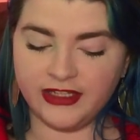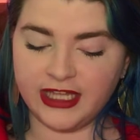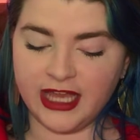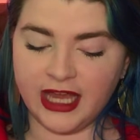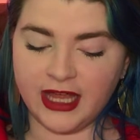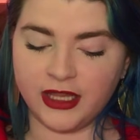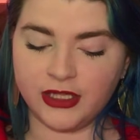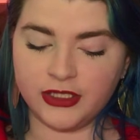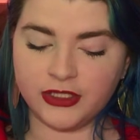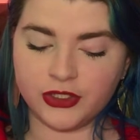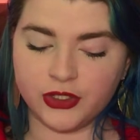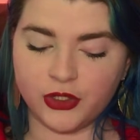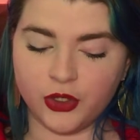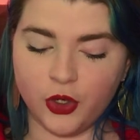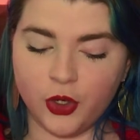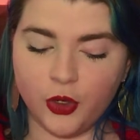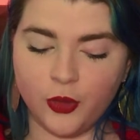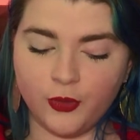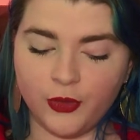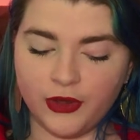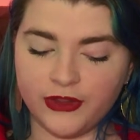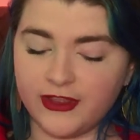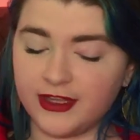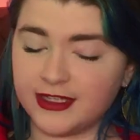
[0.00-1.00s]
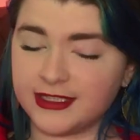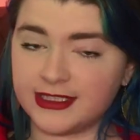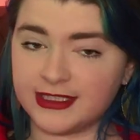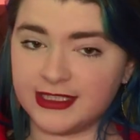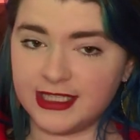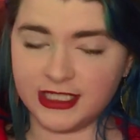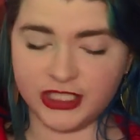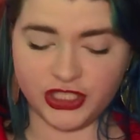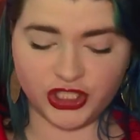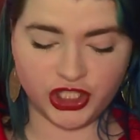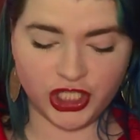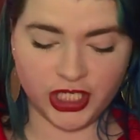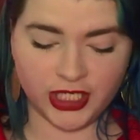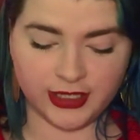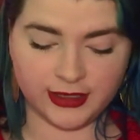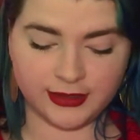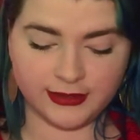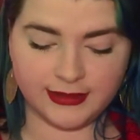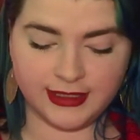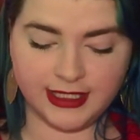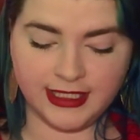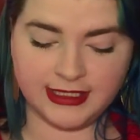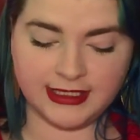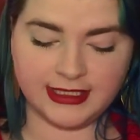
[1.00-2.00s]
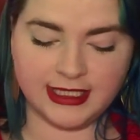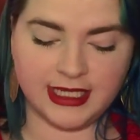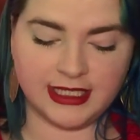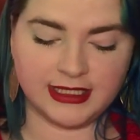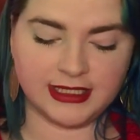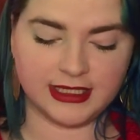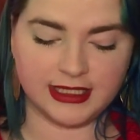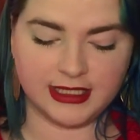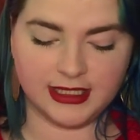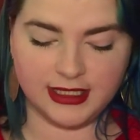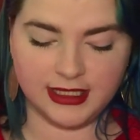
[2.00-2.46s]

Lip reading: calendar home with us this year," he said.